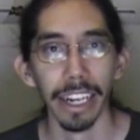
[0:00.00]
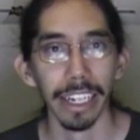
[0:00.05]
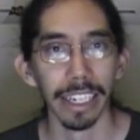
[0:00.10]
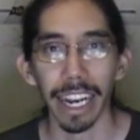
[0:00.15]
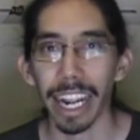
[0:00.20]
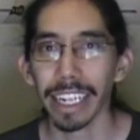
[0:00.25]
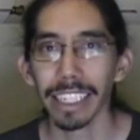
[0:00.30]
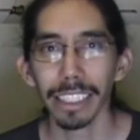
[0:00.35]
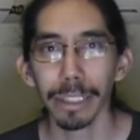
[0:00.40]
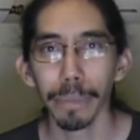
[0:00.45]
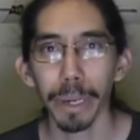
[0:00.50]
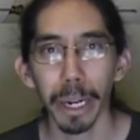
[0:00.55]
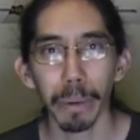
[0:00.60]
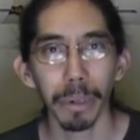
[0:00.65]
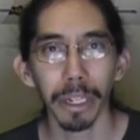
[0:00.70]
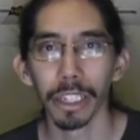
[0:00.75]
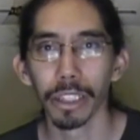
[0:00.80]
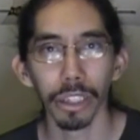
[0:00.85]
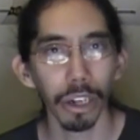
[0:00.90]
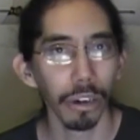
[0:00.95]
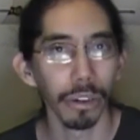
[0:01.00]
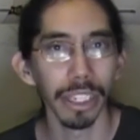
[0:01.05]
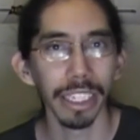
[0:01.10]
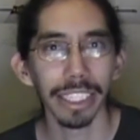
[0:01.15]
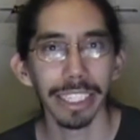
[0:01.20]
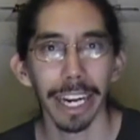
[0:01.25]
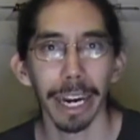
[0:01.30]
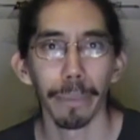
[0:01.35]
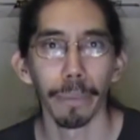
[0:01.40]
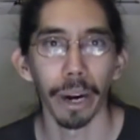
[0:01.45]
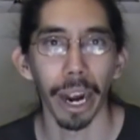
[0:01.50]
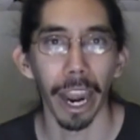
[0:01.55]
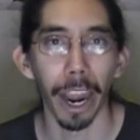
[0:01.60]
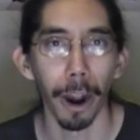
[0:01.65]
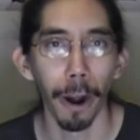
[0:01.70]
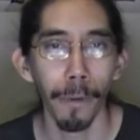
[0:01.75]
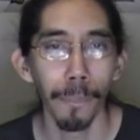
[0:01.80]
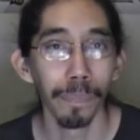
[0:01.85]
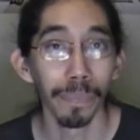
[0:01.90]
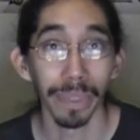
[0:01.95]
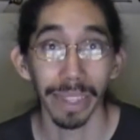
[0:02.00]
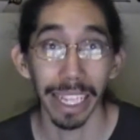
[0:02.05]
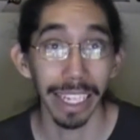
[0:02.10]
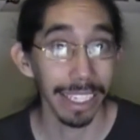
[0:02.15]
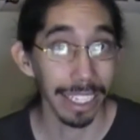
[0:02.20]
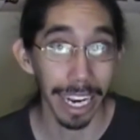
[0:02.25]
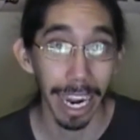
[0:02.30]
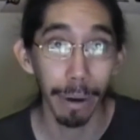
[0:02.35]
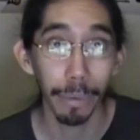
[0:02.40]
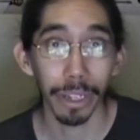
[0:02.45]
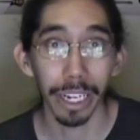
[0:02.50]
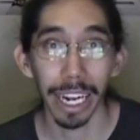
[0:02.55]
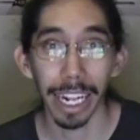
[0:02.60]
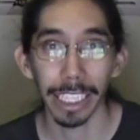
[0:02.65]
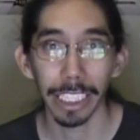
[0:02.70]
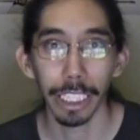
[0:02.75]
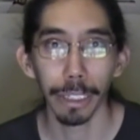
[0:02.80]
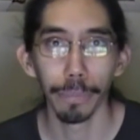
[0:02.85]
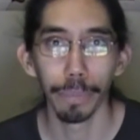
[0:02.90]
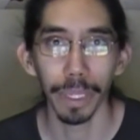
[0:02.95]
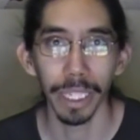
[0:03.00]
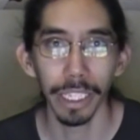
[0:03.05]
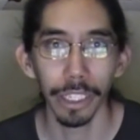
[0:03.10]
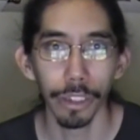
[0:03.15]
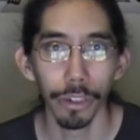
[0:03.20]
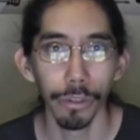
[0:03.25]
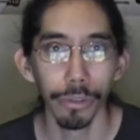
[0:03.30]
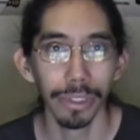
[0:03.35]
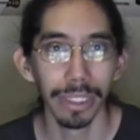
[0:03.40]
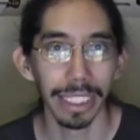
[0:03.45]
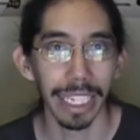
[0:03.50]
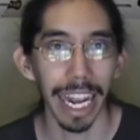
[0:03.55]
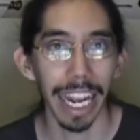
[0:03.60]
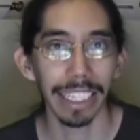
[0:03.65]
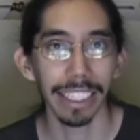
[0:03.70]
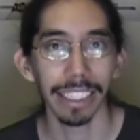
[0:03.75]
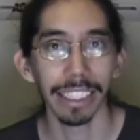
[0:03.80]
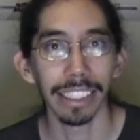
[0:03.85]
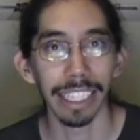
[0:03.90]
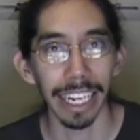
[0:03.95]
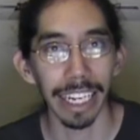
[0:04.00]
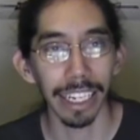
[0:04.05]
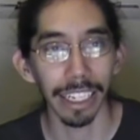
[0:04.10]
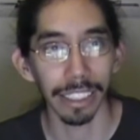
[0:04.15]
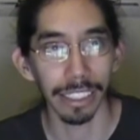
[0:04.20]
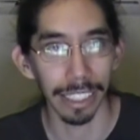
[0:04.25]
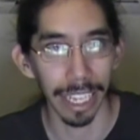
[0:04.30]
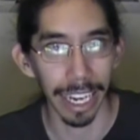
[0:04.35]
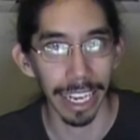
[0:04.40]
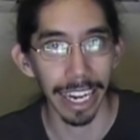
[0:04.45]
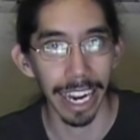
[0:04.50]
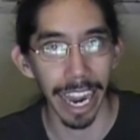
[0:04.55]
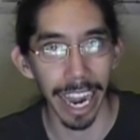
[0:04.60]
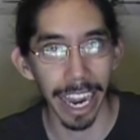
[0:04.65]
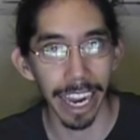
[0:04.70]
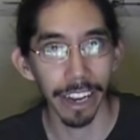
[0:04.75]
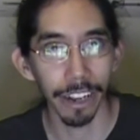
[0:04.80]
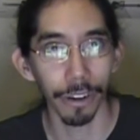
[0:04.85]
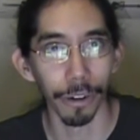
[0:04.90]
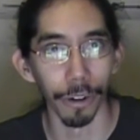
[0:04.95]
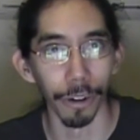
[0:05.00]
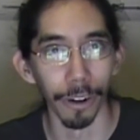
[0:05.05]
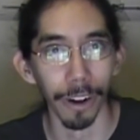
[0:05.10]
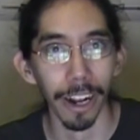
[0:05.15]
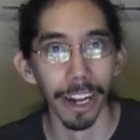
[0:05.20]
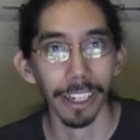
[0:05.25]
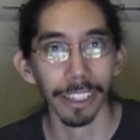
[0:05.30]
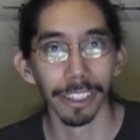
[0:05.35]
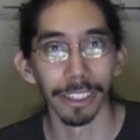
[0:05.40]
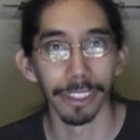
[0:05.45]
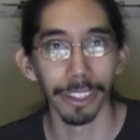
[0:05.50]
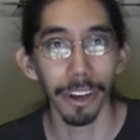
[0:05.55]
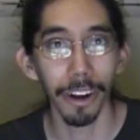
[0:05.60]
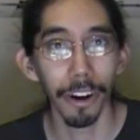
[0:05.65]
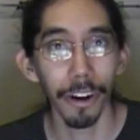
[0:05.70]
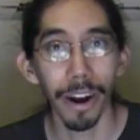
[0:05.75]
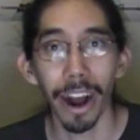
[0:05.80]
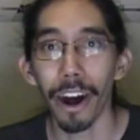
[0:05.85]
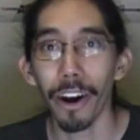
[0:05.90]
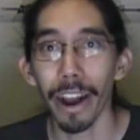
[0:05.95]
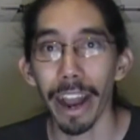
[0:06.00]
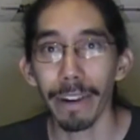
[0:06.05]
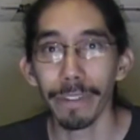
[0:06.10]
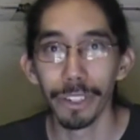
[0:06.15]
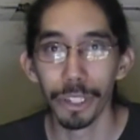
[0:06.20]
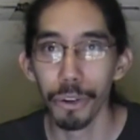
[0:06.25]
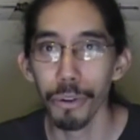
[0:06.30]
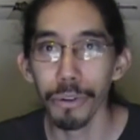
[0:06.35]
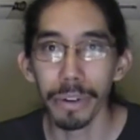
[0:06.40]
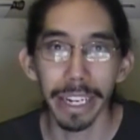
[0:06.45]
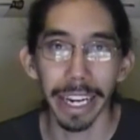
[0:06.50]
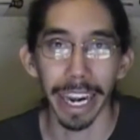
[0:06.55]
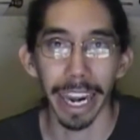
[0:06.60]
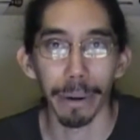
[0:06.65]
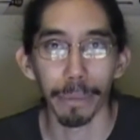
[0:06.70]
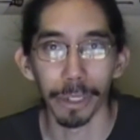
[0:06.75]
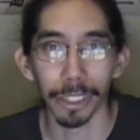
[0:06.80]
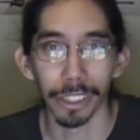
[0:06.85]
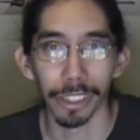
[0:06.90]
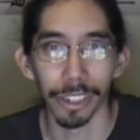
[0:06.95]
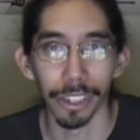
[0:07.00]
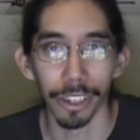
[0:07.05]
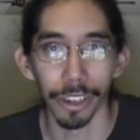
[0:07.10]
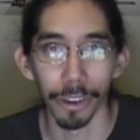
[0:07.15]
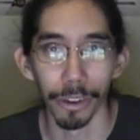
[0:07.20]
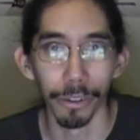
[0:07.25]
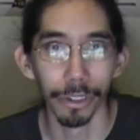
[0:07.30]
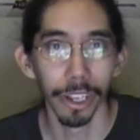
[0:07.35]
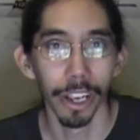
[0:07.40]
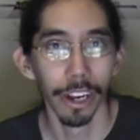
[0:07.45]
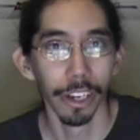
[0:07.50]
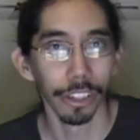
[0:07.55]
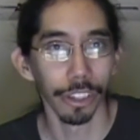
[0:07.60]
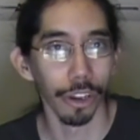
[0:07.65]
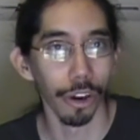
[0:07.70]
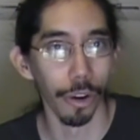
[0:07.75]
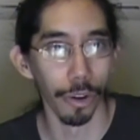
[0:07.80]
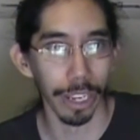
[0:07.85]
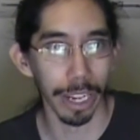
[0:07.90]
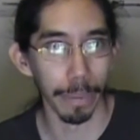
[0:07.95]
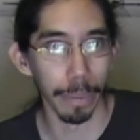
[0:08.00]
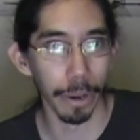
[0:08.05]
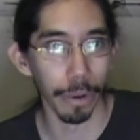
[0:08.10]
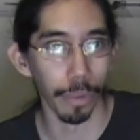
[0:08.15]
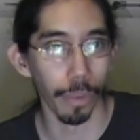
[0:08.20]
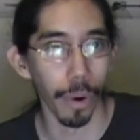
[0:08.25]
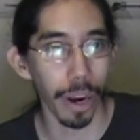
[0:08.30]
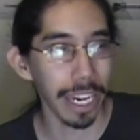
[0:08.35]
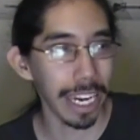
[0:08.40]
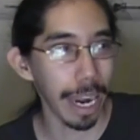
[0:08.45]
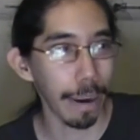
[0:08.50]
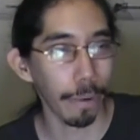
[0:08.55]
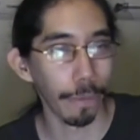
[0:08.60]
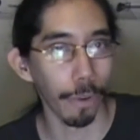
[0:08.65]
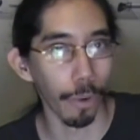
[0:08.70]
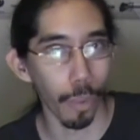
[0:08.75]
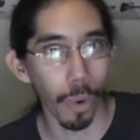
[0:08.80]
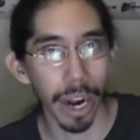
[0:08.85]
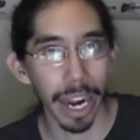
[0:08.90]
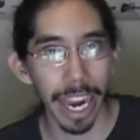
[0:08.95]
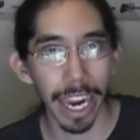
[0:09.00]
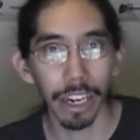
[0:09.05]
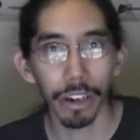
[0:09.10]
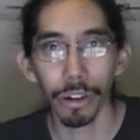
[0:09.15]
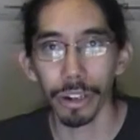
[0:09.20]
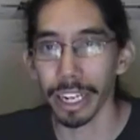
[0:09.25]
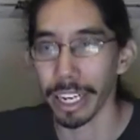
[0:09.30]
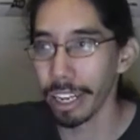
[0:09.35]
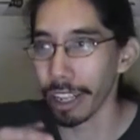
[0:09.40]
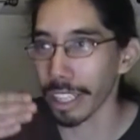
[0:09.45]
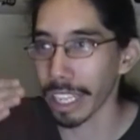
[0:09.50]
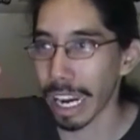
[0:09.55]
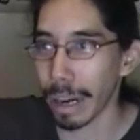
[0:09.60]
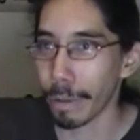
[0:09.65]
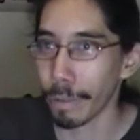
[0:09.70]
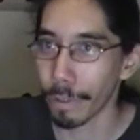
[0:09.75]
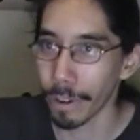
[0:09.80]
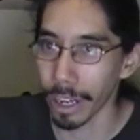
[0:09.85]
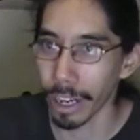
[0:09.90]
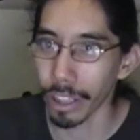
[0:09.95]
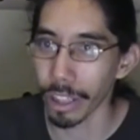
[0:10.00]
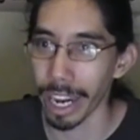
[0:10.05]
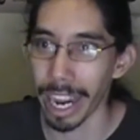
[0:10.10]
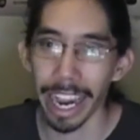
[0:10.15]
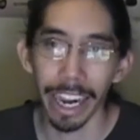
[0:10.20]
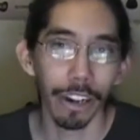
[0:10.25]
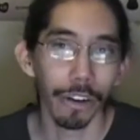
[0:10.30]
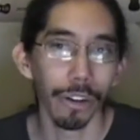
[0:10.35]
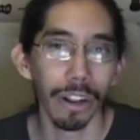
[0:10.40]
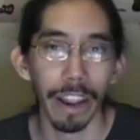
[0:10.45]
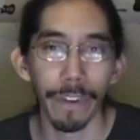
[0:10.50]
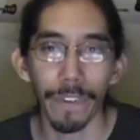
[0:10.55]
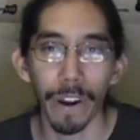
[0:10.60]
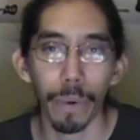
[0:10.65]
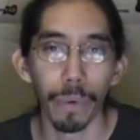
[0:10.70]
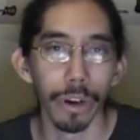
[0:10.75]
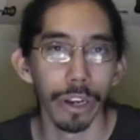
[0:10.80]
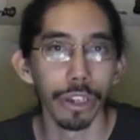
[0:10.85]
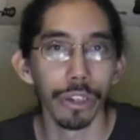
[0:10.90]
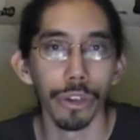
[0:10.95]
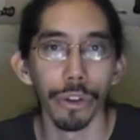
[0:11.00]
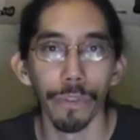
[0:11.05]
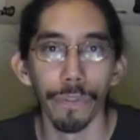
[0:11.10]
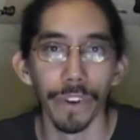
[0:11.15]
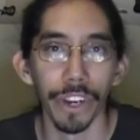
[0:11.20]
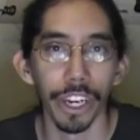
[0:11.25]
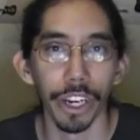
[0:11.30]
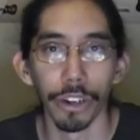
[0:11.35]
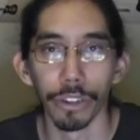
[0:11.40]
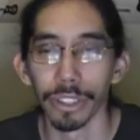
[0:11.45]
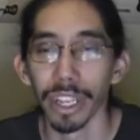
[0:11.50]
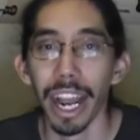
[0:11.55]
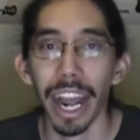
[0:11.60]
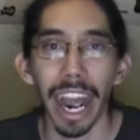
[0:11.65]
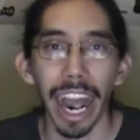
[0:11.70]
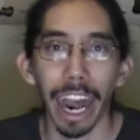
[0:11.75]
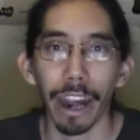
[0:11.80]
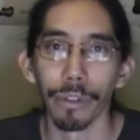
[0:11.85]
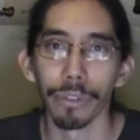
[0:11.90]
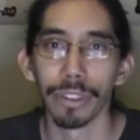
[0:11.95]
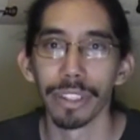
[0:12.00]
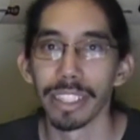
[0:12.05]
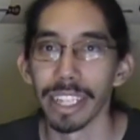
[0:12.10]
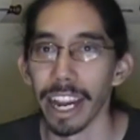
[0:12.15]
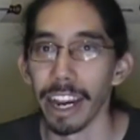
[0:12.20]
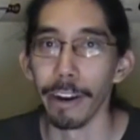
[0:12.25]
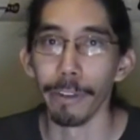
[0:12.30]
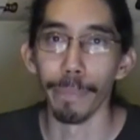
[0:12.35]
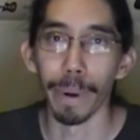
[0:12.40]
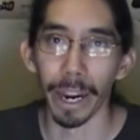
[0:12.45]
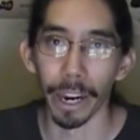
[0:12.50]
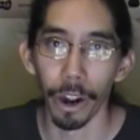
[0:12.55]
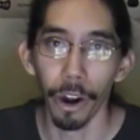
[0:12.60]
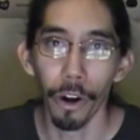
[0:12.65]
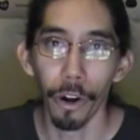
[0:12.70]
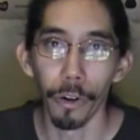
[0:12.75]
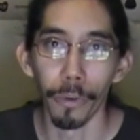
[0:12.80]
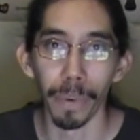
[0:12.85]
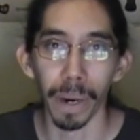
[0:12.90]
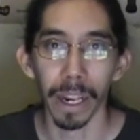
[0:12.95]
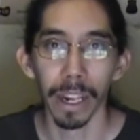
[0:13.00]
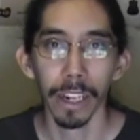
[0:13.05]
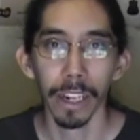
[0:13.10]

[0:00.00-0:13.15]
That doesn't mean I'm going to throw this camera out. This camera could actually be used as a second angle. So I'll have 2 cameras to use. So it could be one camera for one angle and another camera for another angle if I were to do videos outside of my home.